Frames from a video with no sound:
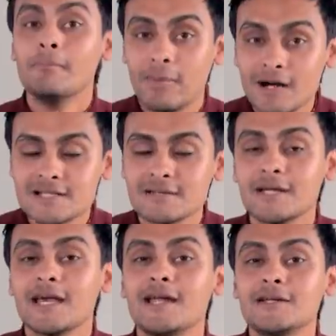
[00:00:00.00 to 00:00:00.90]
But
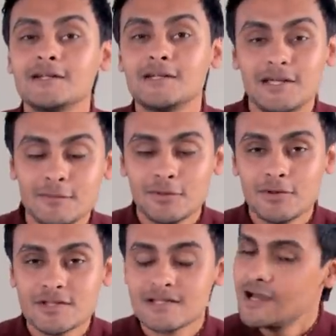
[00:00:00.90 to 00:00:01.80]
mechanical
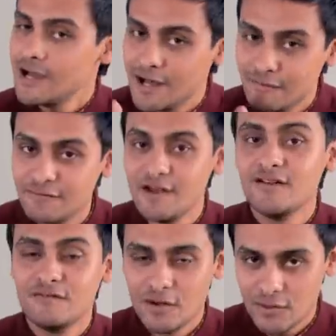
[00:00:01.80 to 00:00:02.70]
keyboards are
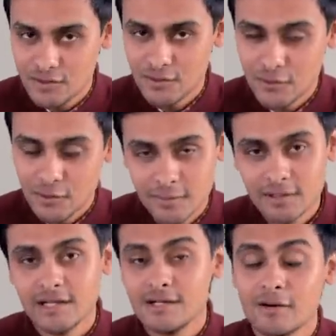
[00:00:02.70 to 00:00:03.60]
very very
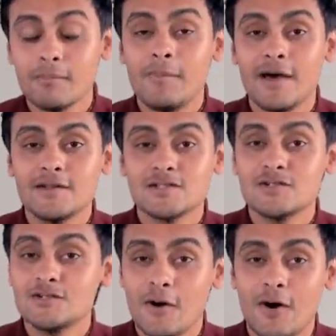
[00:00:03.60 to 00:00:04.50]
durable in
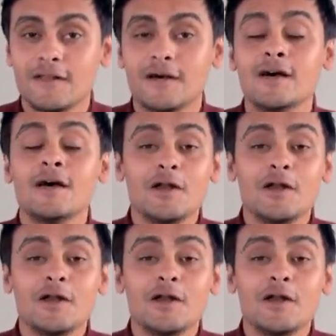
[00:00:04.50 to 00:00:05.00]
comparison to other